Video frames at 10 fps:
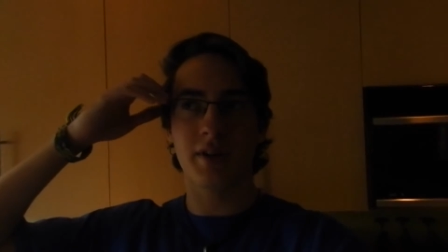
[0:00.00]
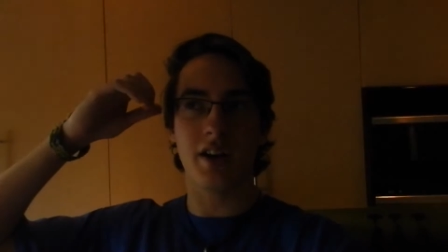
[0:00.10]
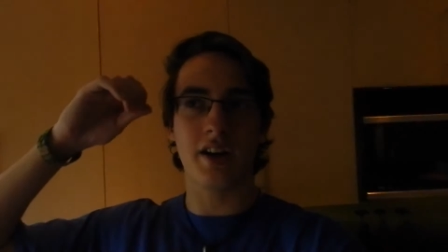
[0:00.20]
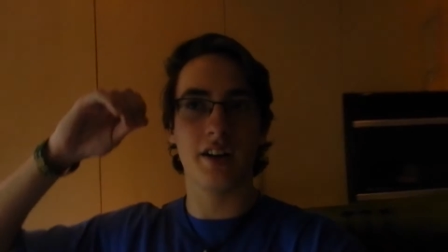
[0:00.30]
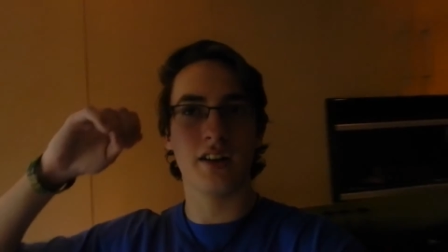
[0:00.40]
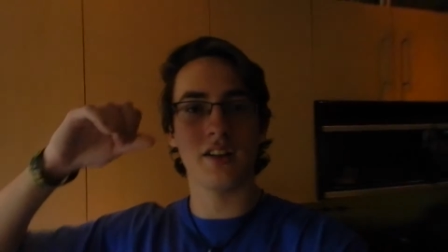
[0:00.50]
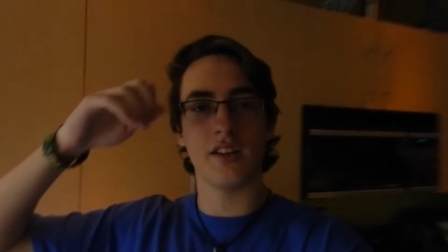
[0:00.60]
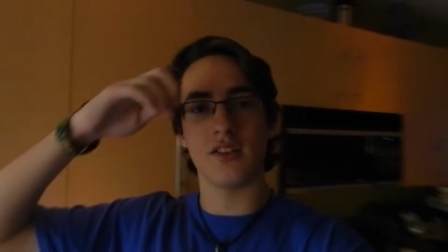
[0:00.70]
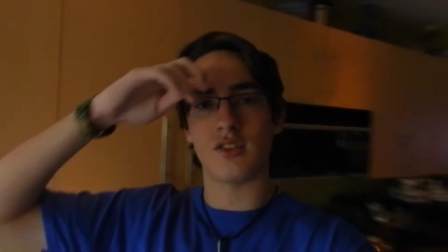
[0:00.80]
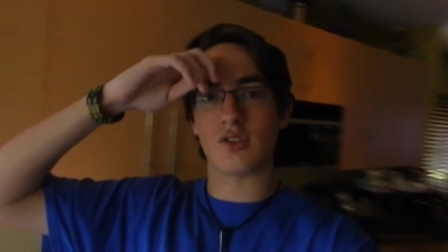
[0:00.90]
car
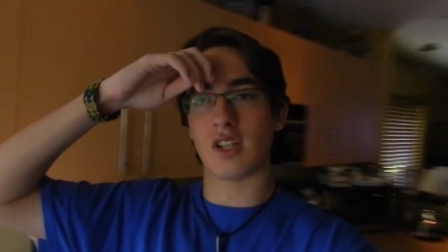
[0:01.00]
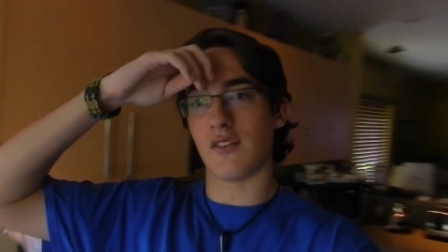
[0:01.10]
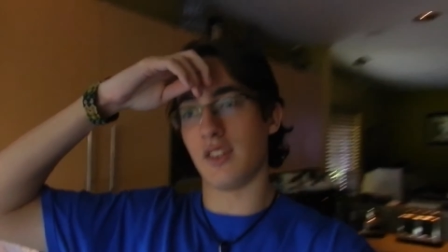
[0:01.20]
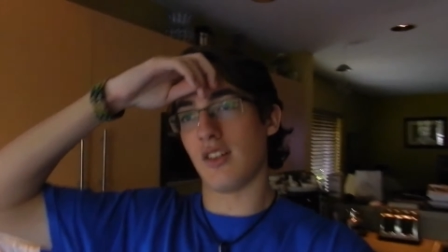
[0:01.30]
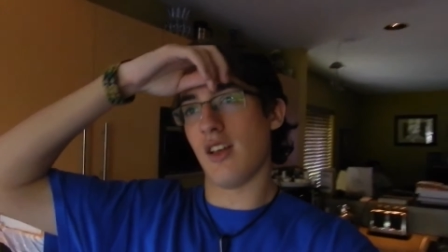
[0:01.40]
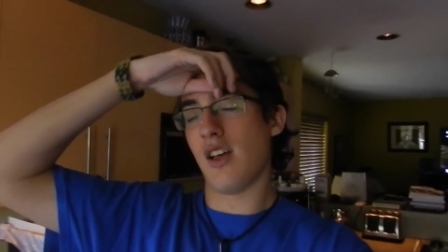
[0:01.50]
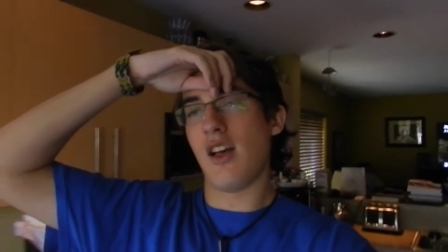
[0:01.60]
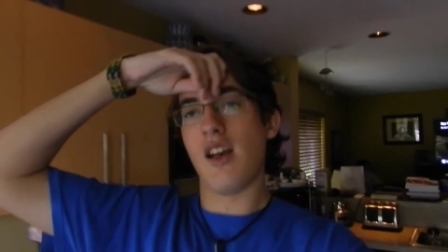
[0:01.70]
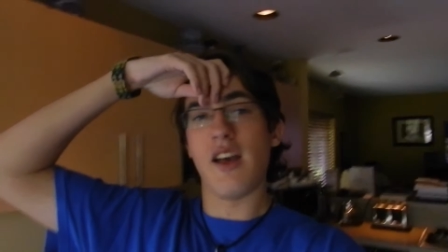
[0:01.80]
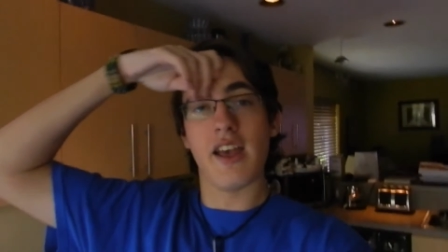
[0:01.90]
driving,
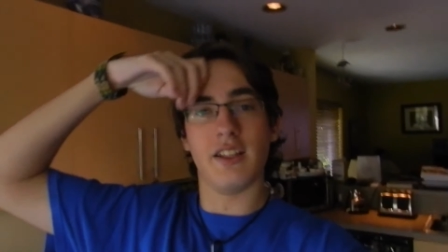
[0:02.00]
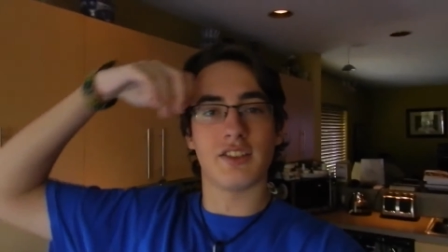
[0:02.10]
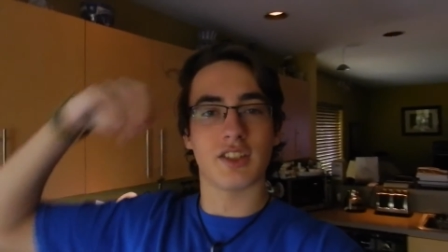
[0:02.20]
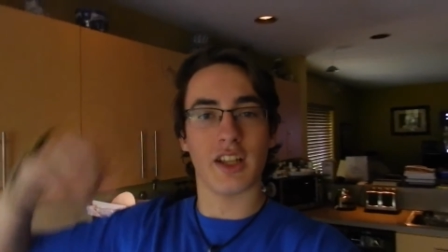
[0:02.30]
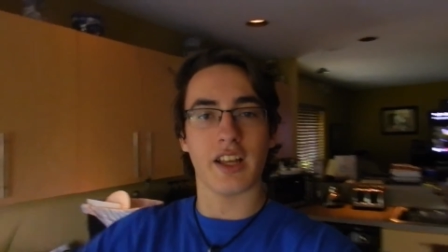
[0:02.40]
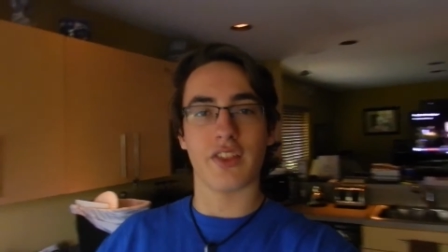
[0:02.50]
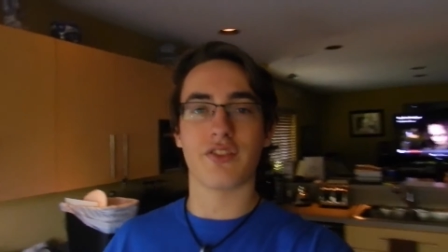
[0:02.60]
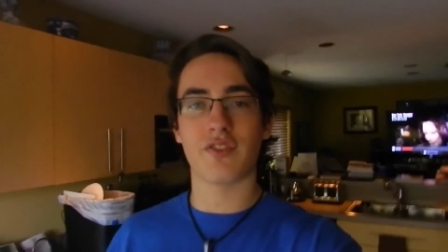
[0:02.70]
and so like